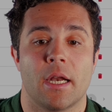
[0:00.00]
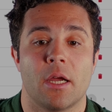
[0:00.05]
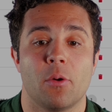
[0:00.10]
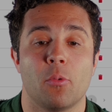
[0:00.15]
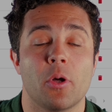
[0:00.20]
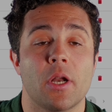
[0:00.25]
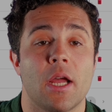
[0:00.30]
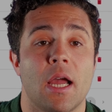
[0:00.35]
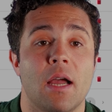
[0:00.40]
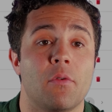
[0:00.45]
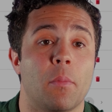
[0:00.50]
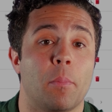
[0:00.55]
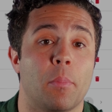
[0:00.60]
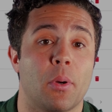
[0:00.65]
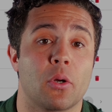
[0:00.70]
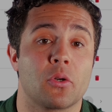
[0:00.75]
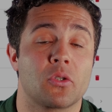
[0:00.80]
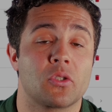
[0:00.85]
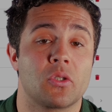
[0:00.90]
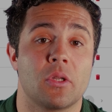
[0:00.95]
I want to have a
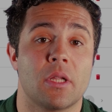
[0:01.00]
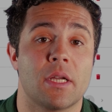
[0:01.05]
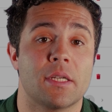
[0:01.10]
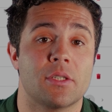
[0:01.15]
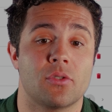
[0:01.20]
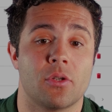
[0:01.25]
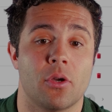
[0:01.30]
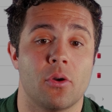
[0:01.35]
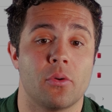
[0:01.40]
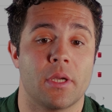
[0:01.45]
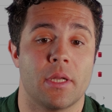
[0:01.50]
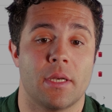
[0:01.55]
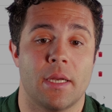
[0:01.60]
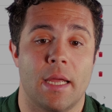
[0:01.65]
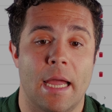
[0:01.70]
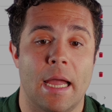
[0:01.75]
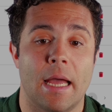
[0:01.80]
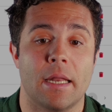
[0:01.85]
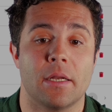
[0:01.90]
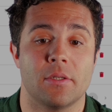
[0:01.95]
personalized token
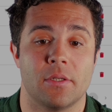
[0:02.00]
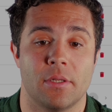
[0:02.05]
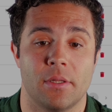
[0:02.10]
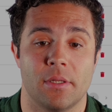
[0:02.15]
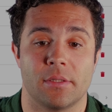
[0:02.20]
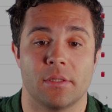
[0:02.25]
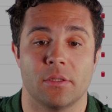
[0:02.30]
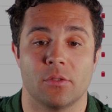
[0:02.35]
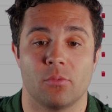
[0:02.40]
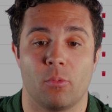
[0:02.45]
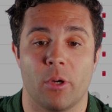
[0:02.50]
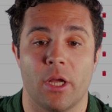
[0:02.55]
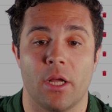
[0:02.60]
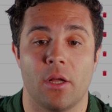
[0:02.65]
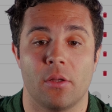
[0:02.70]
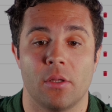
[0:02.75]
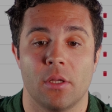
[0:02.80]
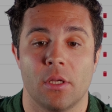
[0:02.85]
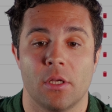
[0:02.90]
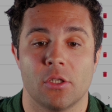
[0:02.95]
added to this as well.